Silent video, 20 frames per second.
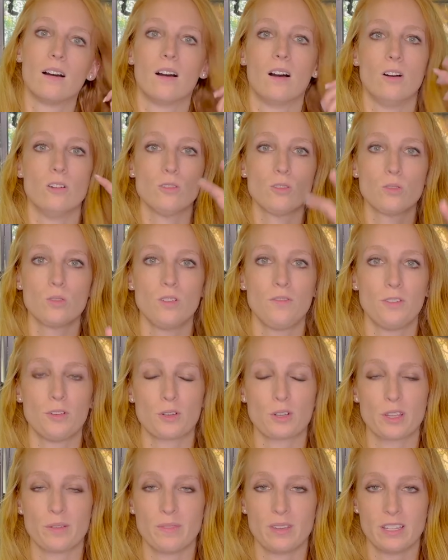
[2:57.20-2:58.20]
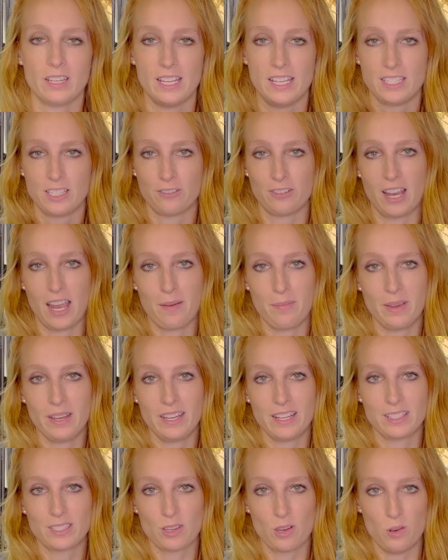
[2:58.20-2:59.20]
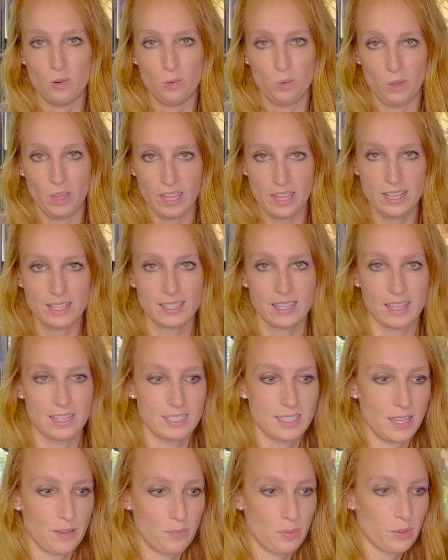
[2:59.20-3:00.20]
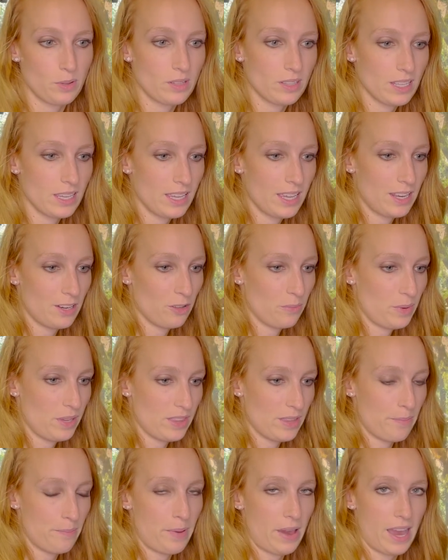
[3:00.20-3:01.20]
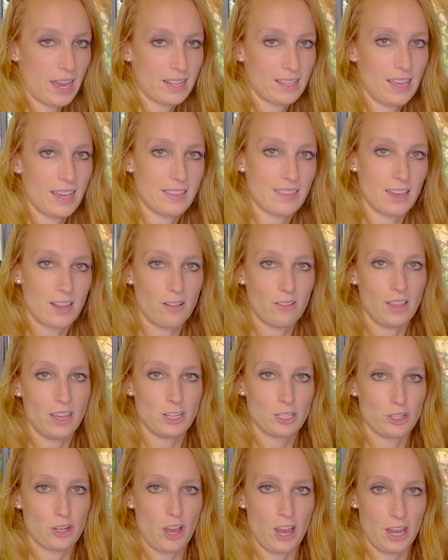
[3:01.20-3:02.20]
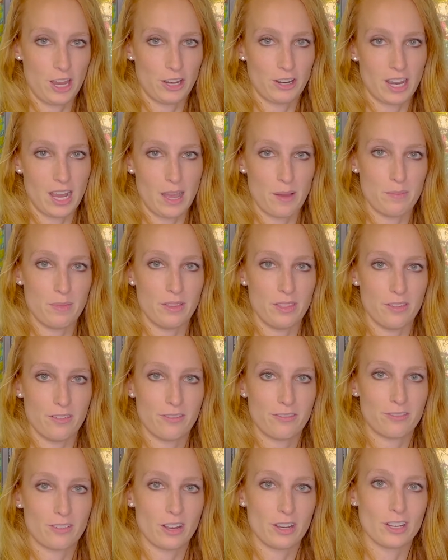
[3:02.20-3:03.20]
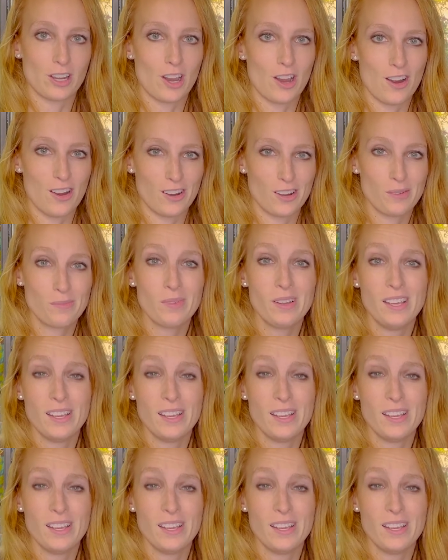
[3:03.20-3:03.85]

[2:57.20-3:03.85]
Also, if your chameleon is grabbing its own legs, like typically it'll be the back leg that'll like try and grab the front arm,